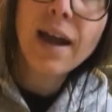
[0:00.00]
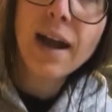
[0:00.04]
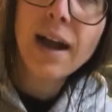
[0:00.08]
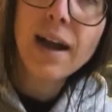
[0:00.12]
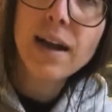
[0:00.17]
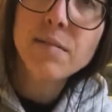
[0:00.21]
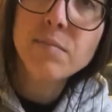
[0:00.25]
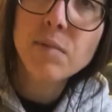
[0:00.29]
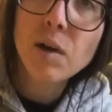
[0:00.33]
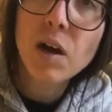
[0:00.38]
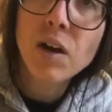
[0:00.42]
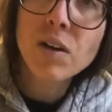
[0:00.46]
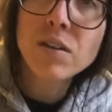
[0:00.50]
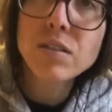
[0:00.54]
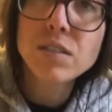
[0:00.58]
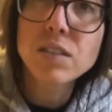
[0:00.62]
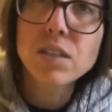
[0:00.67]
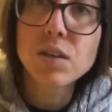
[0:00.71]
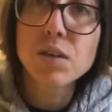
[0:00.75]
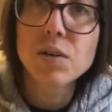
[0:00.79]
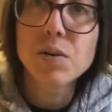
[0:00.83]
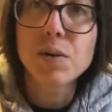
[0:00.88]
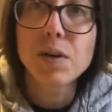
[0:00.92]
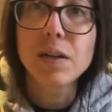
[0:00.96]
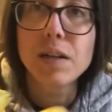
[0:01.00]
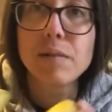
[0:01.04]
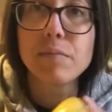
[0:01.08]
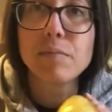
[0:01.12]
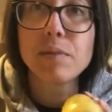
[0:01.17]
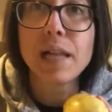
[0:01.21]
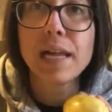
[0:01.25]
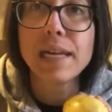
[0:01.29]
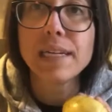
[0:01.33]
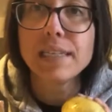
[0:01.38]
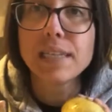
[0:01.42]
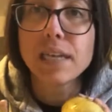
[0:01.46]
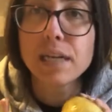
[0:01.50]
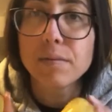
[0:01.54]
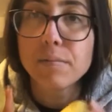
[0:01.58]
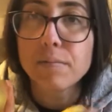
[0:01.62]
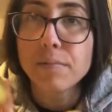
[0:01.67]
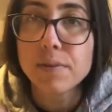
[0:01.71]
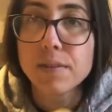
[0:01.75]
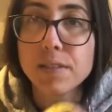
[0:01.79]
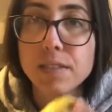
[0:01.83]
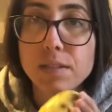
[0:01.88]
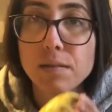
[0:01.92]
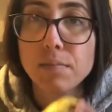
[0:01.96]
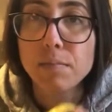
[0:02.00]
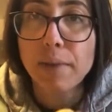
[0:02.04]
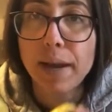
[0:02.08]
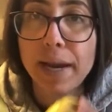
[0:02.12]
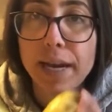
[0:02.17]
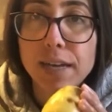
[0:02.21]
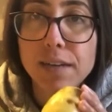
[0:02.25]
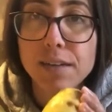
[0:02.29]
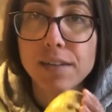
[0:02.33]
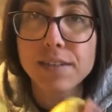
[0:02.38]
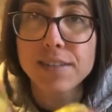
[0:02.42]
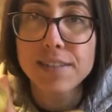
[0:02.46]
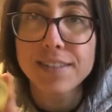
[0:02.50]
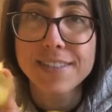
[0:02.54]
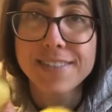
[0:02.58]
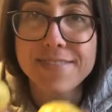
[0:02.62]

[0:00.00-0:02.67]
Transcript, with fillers: I'm also gonna blend up some pears.